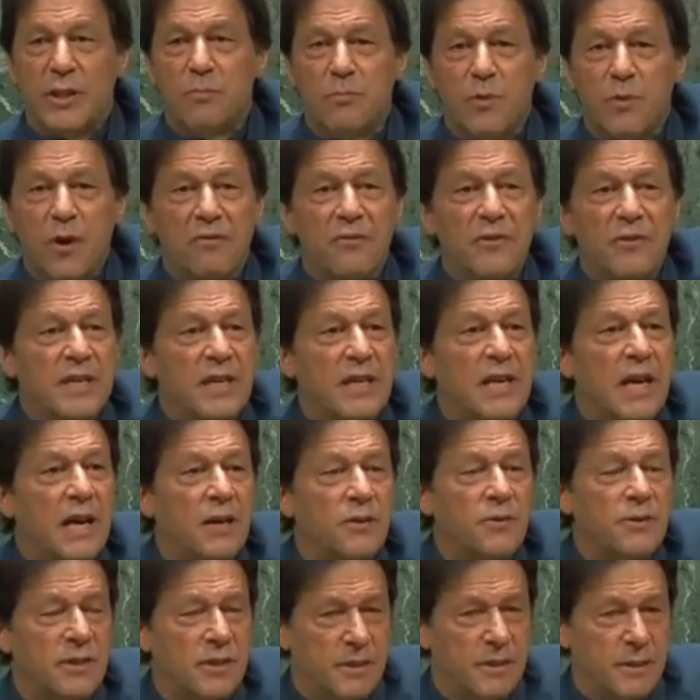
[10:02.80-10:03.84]
the Prophet
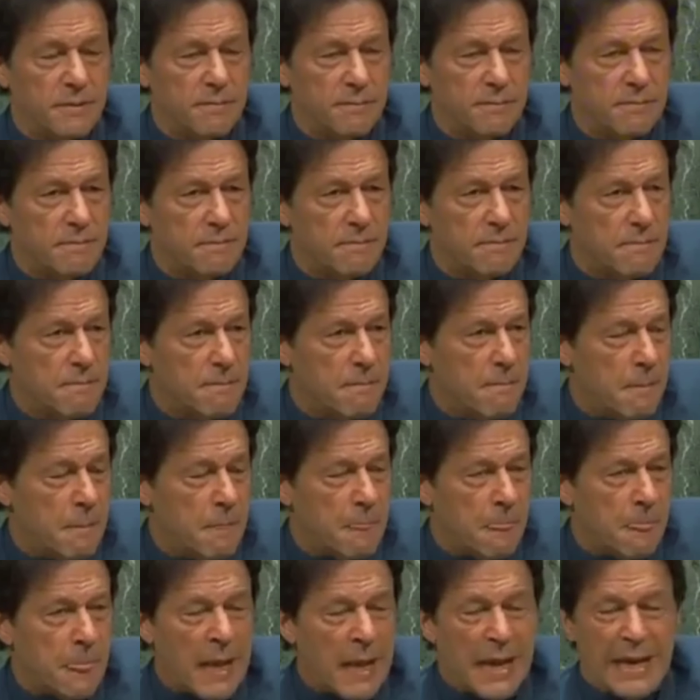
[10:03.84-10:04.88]
announced
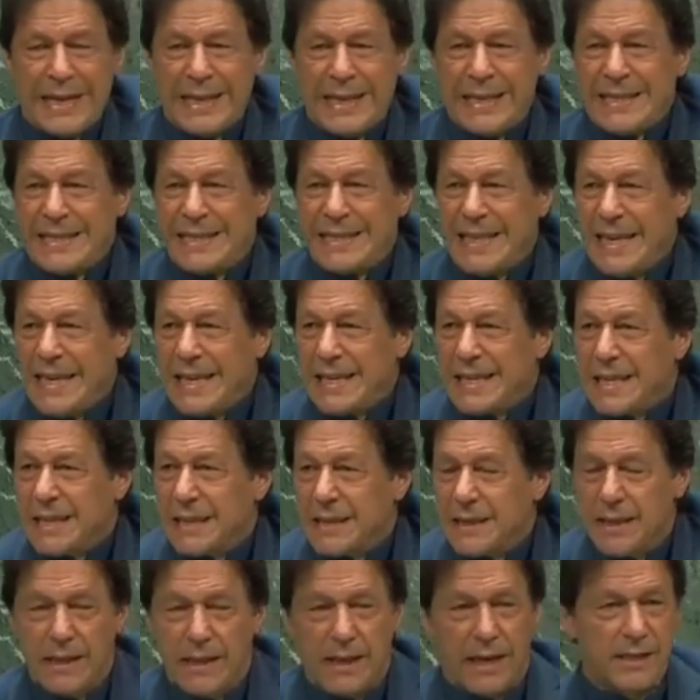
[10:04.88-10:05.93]

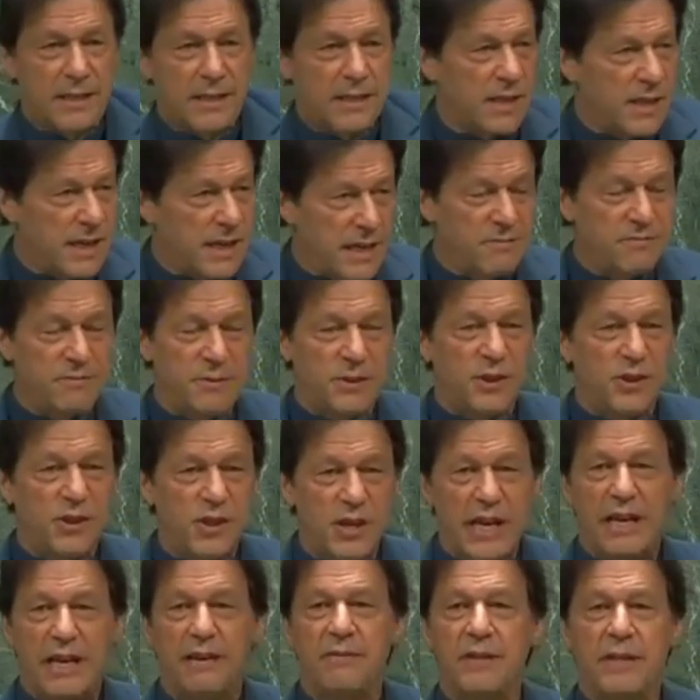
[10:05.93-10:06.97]
that, and
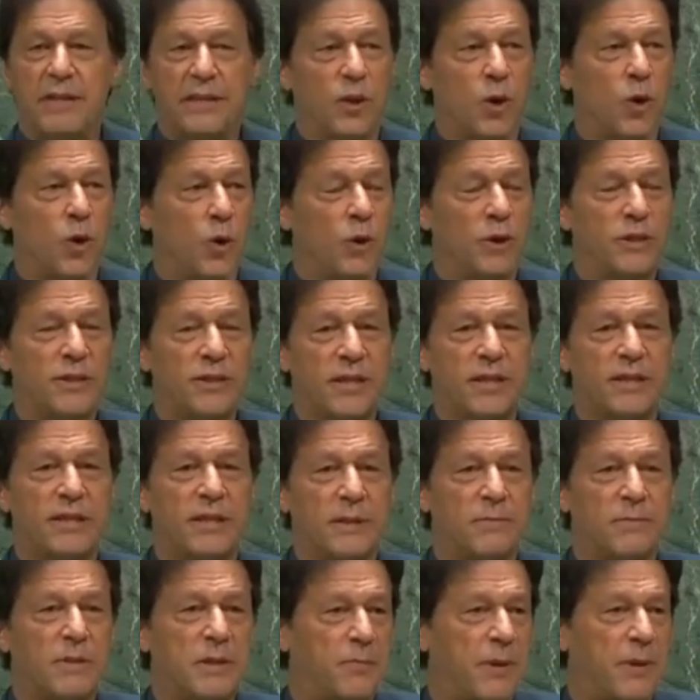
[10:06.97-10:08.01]
slavery, the whole
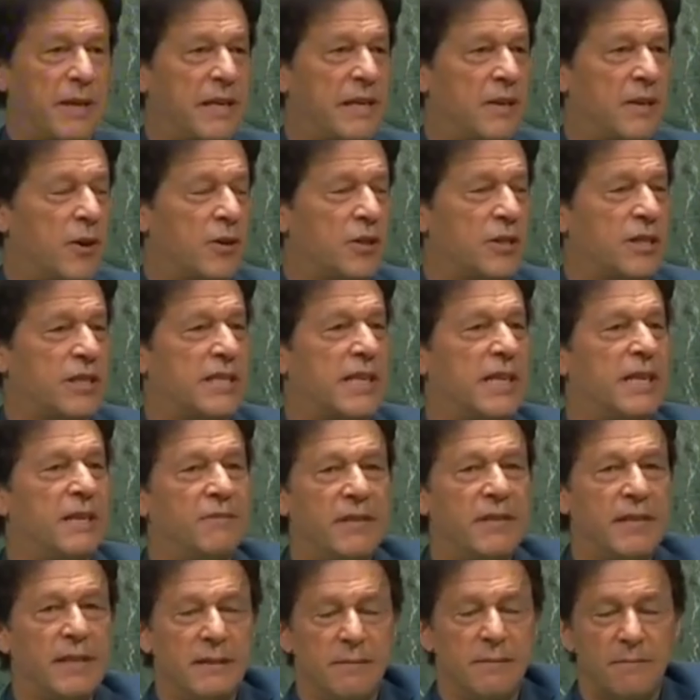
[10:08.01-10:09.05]
system depended on
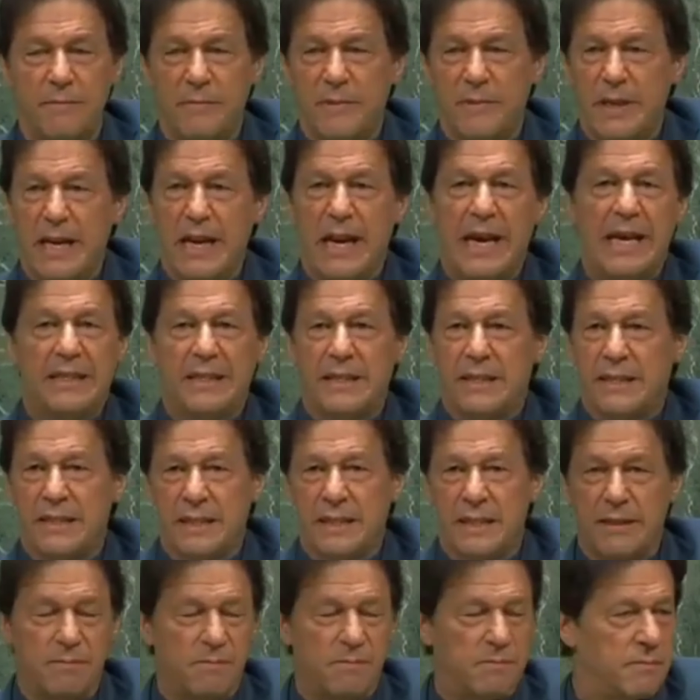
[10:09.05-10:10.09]
slavery as it
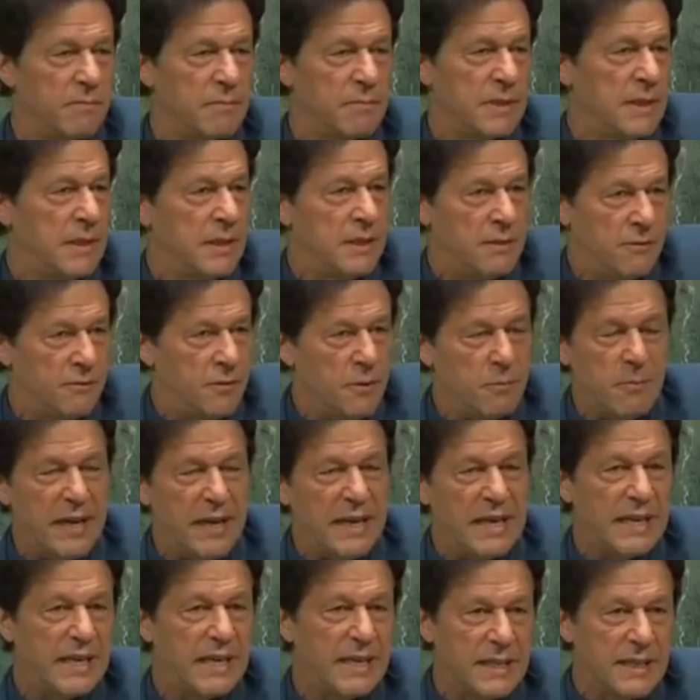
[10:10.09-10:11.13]
did for
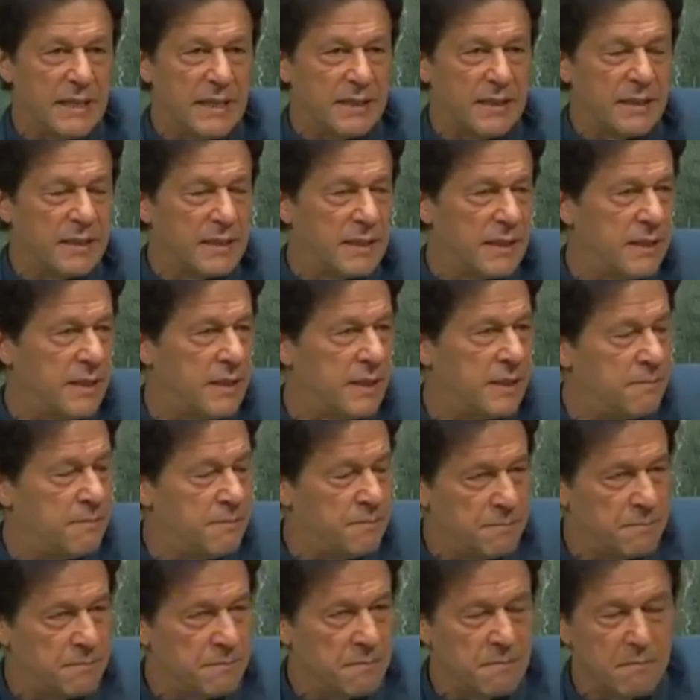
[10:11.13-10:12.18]
many years
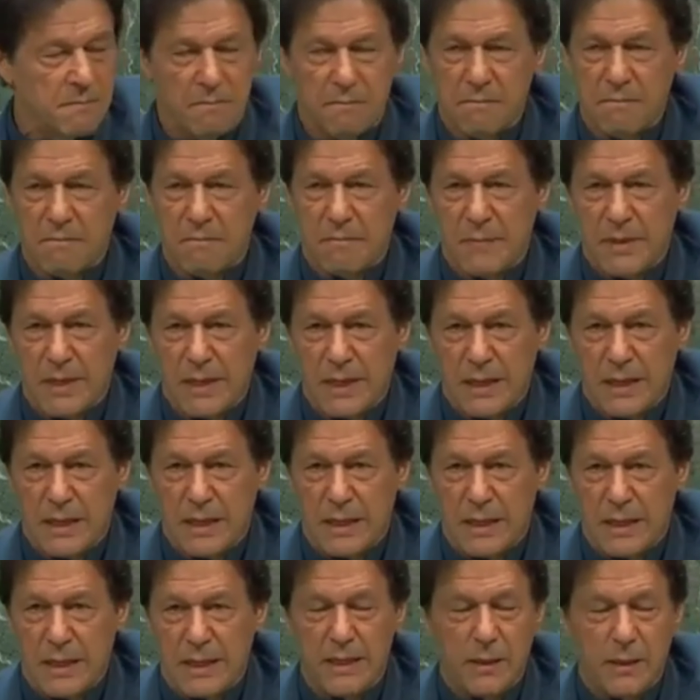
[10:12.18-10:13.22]

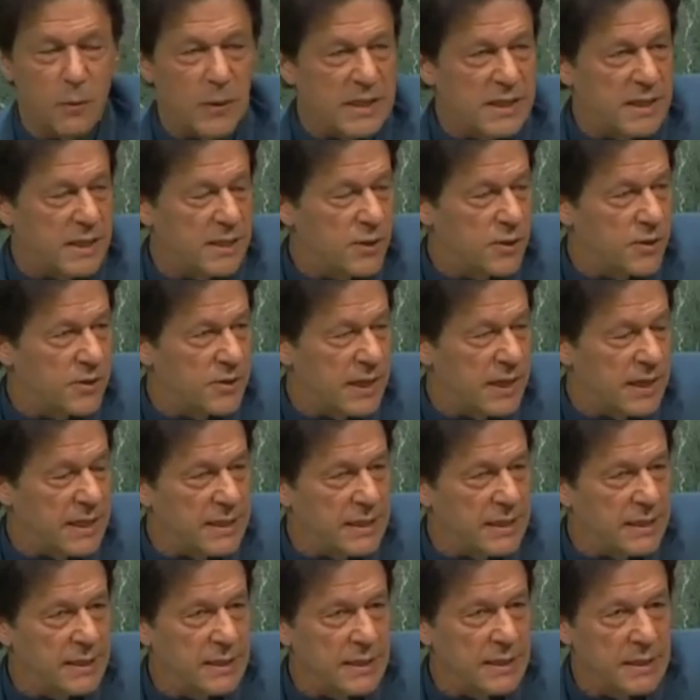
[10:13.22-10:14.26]
in the Western
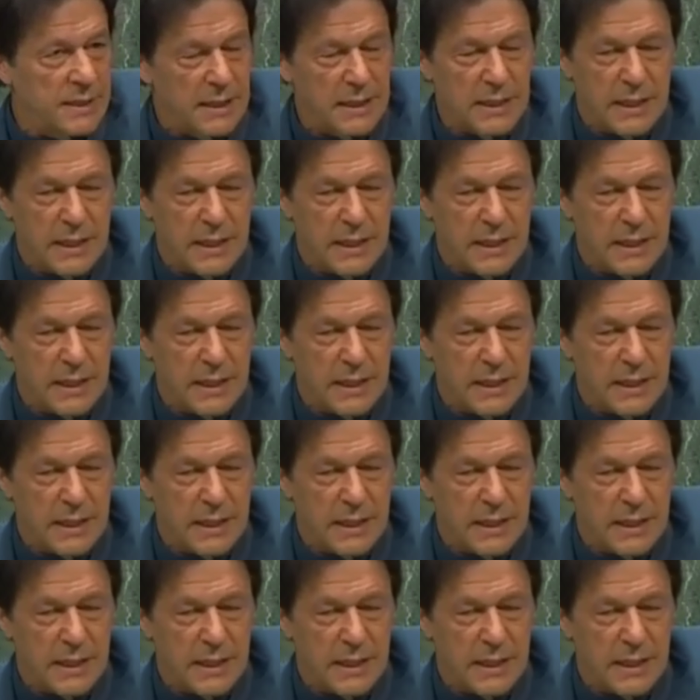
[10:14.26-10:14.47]
societies.